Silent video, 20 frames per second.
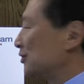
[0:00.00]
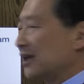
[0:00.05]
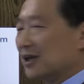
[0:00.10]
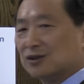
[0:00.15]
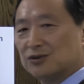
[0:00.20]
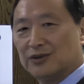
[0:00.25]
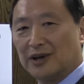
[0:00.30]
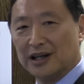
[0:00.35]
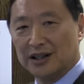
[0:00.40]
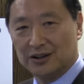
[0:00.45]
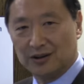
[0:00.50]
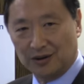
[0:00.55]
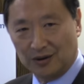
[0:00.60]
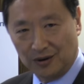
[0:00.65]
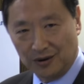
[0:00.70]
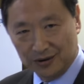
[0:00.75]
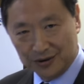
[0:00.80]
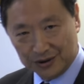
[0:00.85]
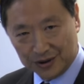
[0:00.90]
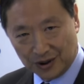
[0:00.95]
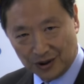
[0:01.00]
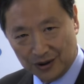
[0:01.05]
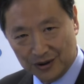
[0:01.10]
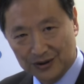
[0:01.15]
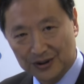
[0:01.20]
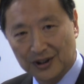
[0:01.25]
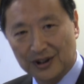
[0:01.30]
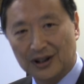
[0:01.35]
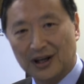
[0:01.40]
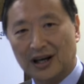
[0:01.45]
direct write also,
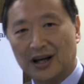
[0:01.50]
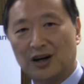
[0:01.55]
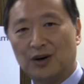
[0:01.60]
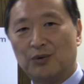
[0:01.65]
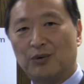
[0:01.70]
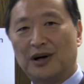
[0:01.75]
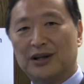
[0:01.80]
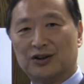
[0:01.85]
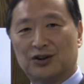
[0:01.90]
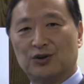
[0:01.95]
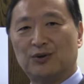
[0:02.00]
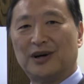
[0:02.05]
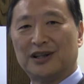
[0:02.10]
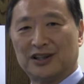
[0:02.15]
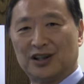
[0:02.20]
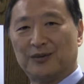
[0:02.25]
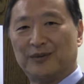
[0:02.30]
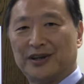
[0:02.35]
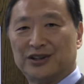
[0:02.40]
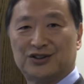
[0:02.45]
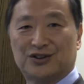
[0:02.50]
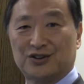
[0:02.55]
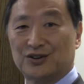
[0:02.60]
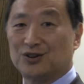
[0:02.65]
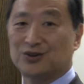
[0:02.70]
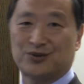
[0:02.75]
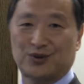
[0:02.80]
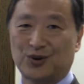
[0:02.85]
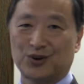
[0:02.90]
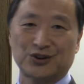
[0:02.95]
uh, one-to-one -one dimension,
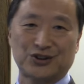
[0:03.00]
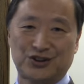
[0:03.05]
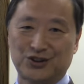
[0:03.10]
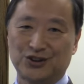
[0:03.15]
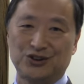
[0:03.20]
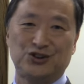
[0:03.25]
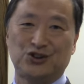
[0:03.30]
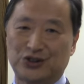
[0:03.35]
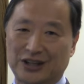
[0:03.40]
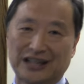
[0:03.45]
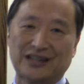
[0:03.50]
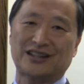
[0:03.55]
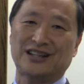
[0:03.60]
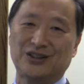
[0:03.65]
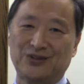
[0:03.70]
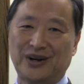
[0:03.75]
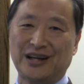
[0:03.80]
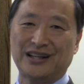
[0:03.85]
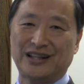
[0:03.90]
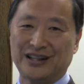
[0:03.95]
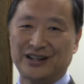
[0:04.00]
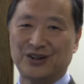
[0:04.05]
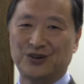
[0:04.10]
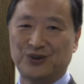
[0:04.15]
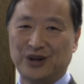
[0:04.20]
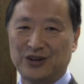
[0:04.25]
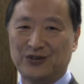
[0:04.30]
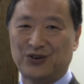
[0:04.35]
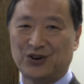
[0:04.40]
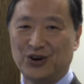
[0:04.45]
of course, you're directly writing the
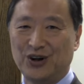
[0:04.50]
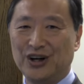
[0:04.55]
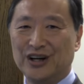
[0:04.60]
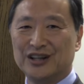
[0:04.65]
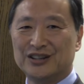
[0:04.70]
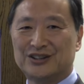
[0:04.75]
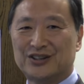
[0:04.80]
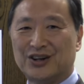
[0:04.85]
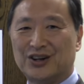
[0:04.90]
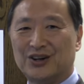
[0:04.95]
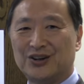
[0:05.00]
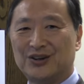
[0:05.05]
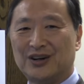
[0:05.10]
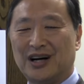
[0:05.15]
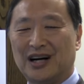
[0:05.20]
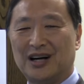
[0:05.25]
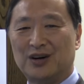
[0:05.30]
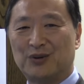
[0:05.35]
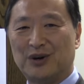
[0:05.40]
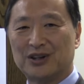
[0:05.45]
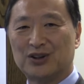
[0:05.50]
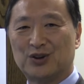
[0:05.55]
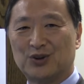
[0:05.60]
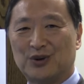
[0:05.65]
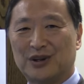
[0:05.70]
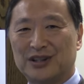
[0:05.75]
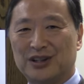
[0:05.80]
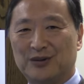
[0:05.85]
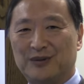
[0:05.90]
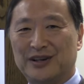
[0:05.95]
wafer. So uh,
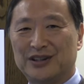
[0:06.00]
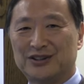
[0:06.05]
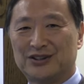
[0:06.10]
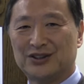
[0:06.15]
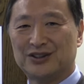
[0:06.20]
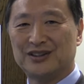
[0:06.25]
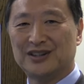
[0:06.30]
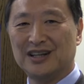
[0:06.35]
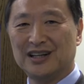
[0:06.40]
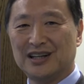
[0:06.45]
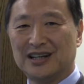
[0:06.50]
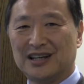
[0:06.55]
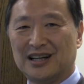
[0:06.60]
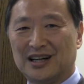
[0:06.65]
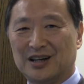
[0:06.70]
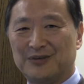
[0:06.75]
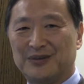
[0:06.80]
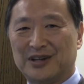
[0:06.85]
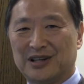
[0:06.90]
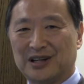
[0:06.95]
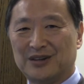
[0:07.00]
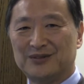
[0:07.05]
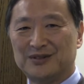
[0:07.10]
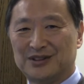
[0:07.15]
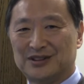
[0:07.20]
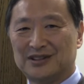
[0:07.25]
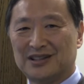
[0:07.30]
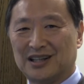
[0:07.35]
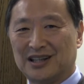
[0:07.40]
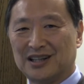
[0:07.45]
one-to-one -one dimension
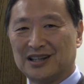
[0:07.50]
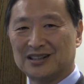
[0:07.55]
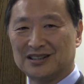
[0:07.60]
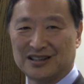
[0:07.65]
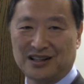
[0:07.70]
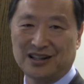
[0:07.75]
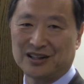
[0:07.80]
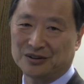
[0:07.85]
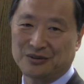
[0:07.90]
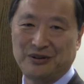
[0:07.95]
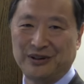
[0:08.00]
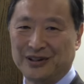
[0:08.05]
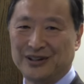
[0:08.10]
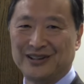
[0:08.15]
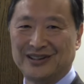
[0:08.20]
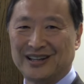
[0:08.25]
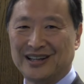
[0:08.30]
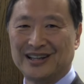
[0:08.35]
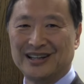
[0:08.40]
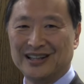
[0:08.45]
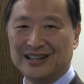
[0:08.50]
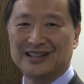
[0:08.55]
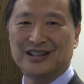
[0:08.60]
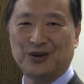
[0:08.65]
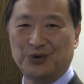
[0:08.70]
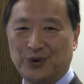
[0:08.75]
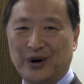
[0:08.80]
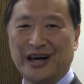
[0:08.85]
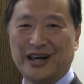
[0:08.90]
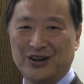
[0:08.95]
becomes the,
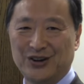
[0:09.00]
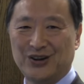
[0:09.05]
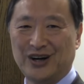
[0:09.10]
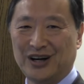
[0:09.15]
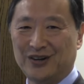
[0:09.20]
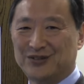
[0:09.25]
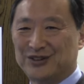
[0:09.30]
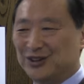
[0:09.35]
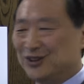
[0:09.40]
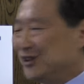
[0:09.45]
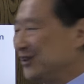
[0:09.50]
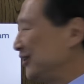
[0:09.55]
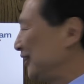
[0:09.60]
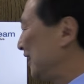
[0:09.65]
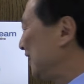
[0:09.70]
the way you have to do